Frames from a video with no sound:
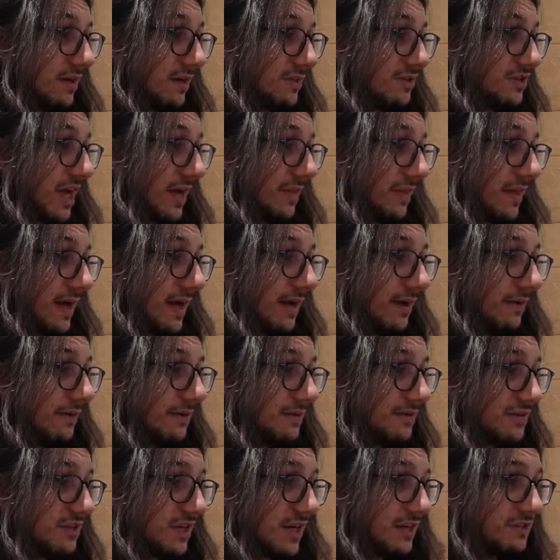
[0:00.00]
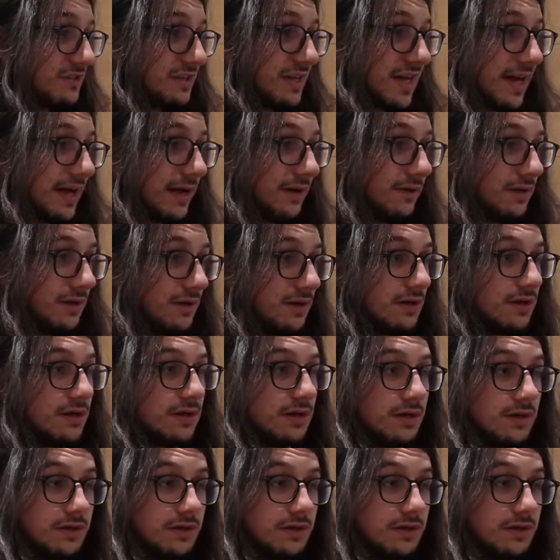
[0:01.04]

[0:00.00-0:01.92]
Check the hour, change the hour,